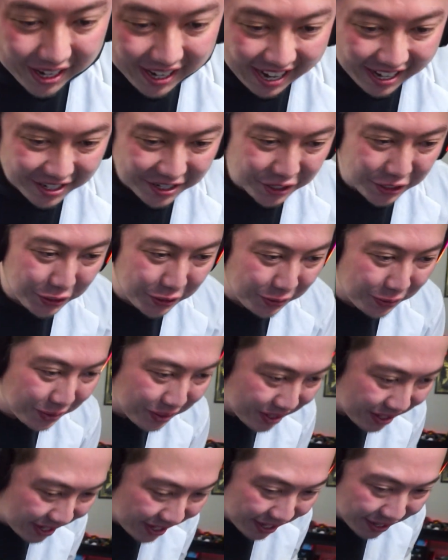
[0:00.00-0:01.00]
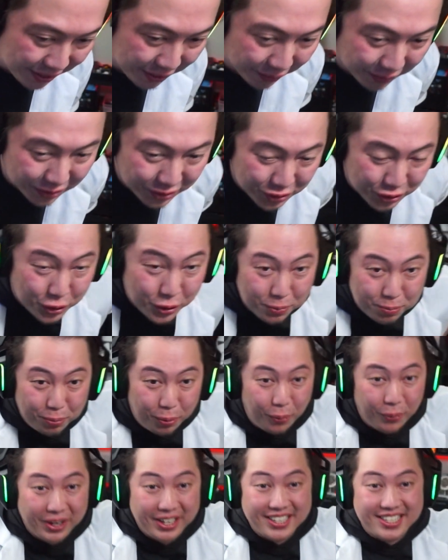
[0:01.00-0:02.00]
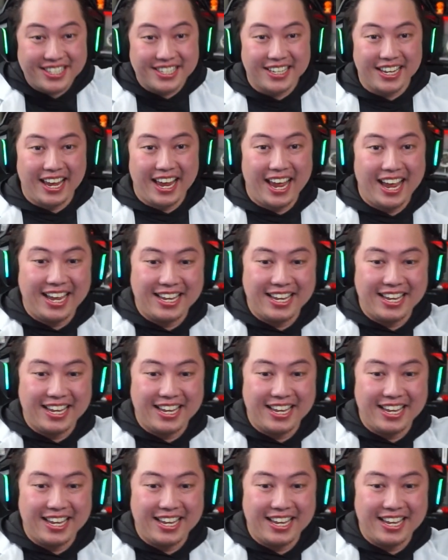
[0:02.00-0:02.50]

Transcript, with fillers: we can actually use those two points